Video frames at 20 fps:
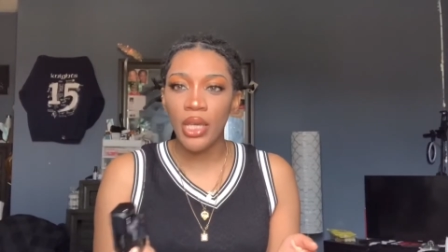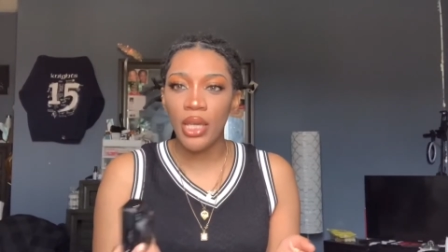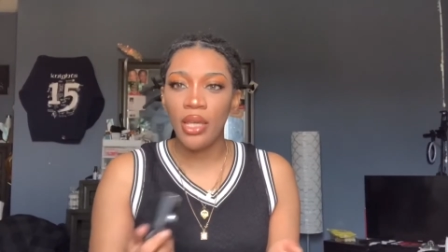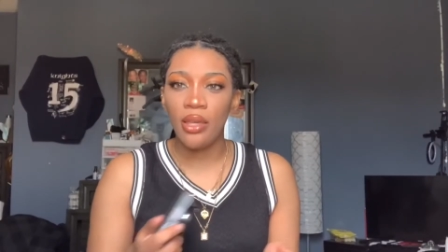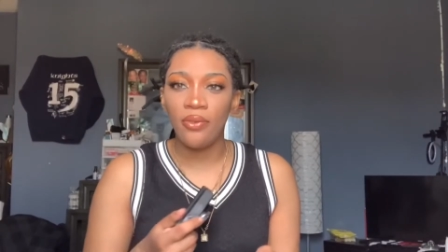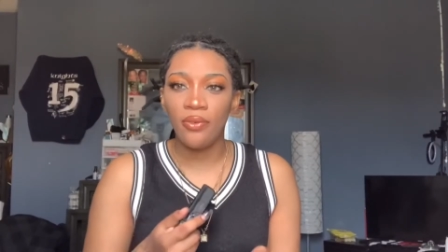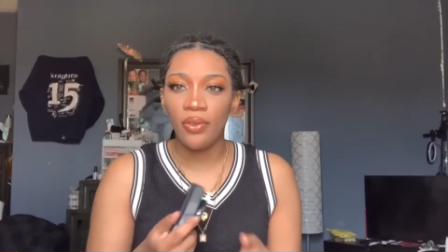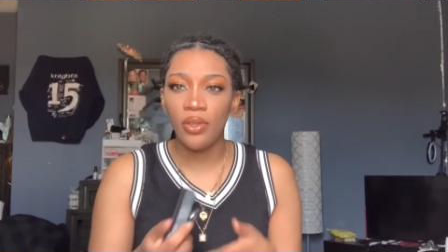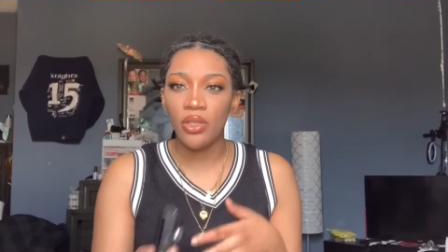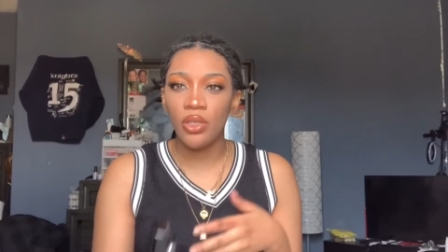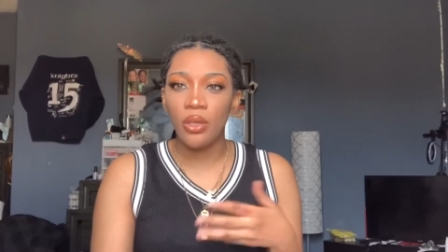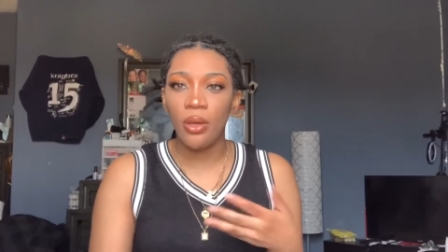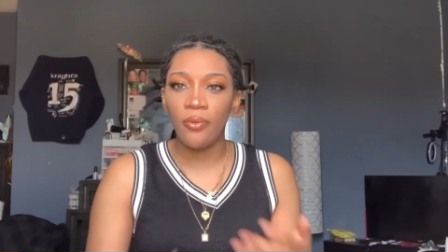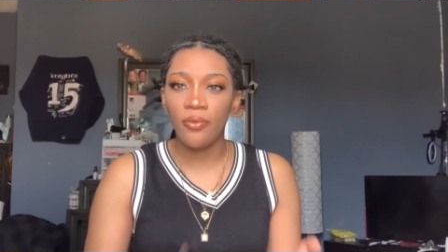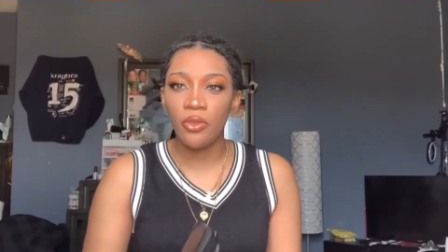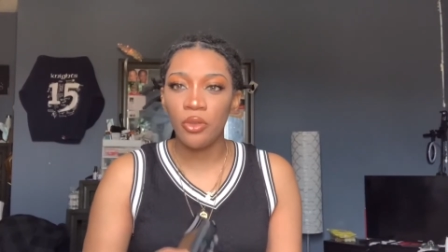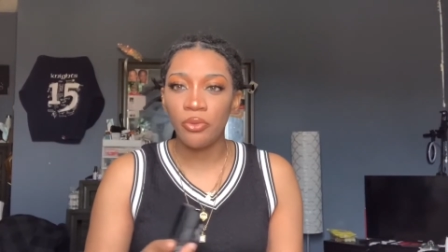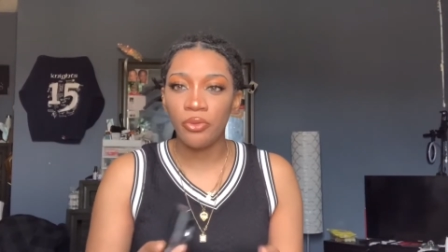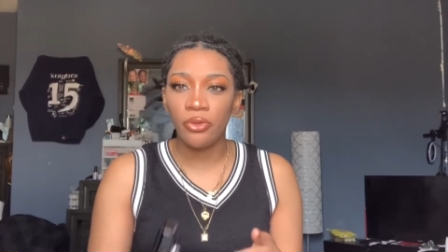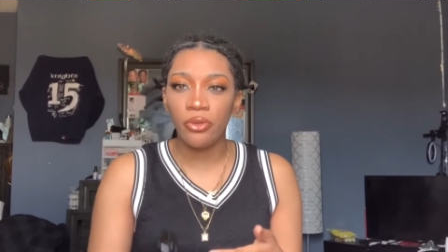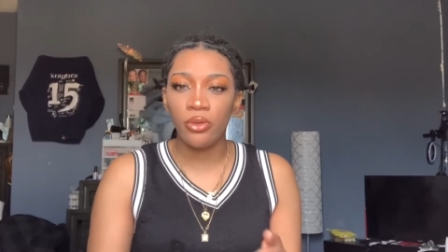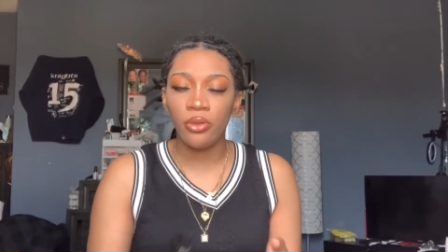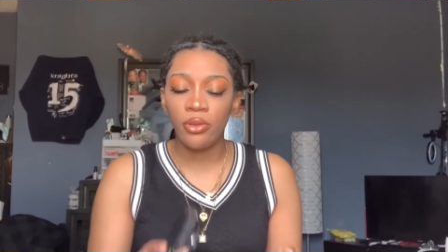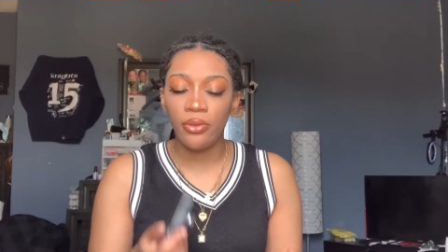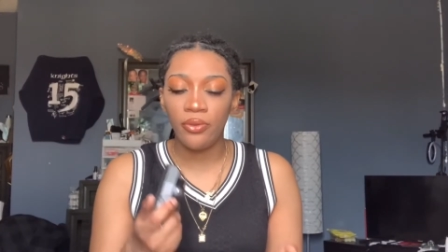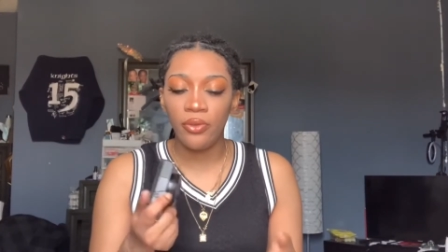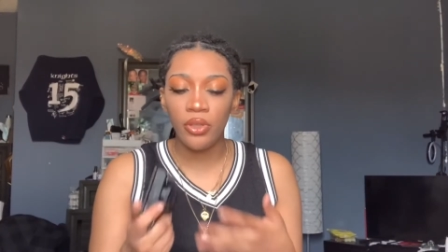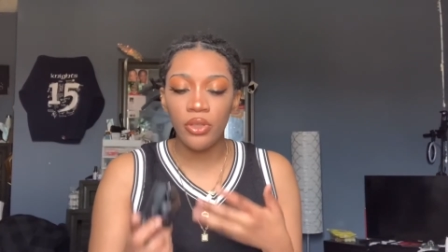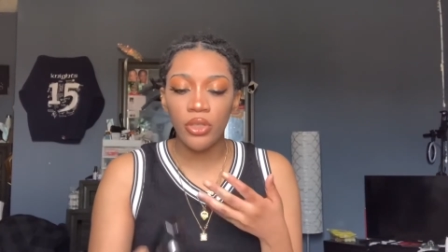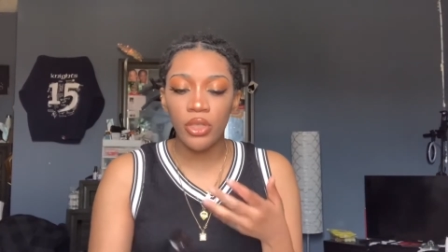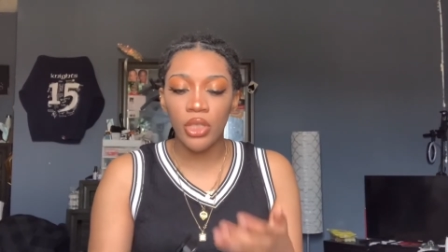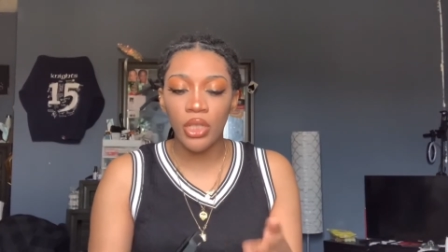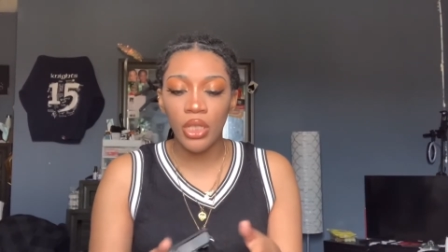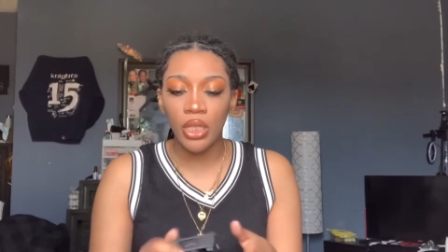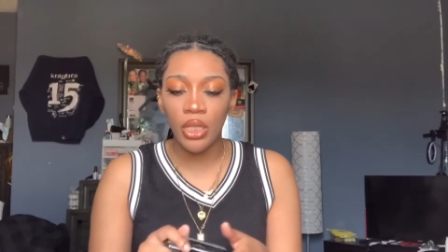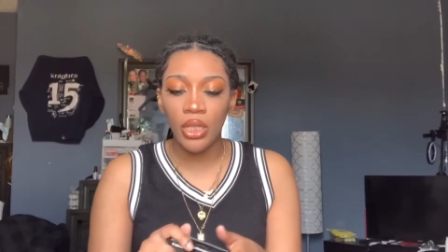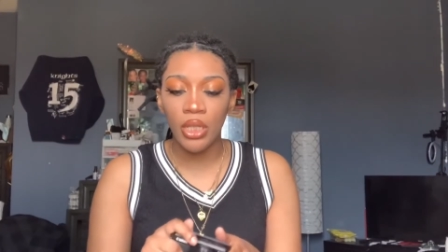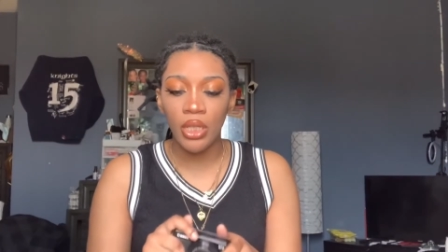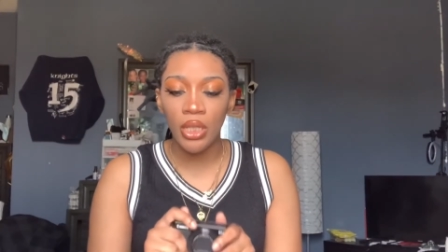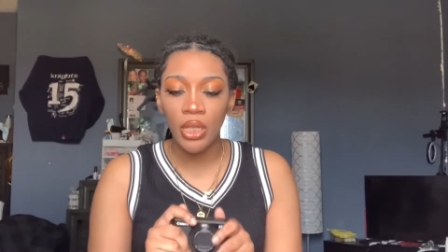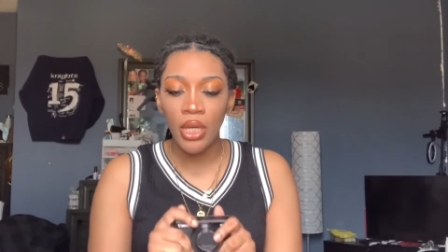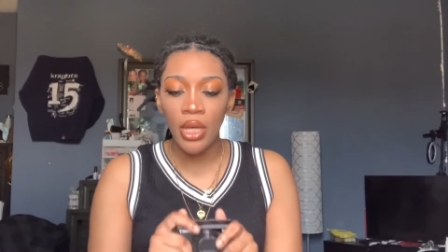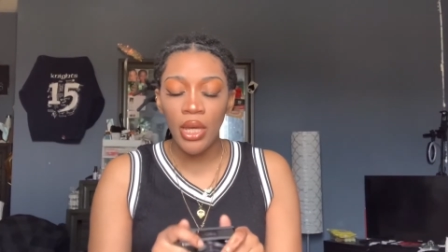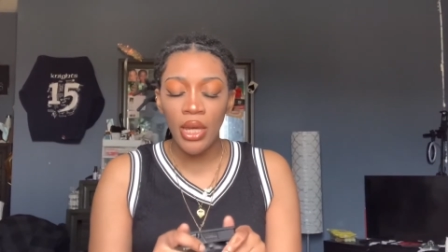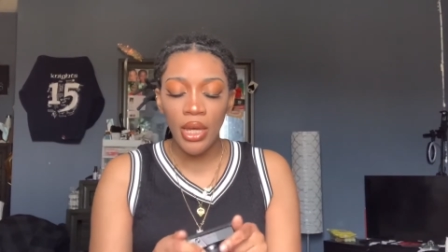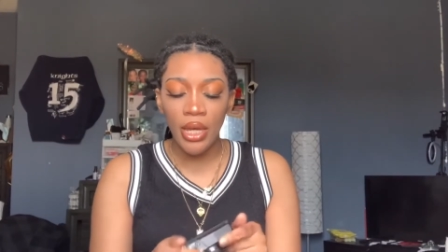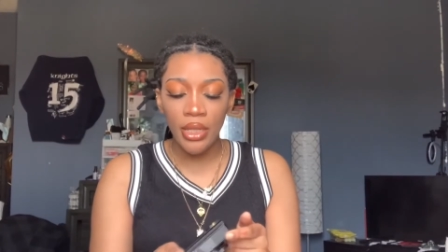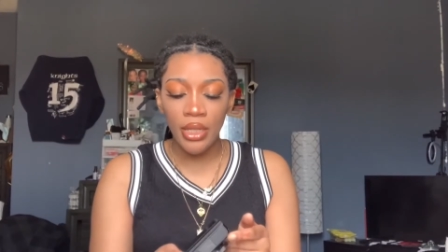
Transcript: it it feels comfortable it feels good it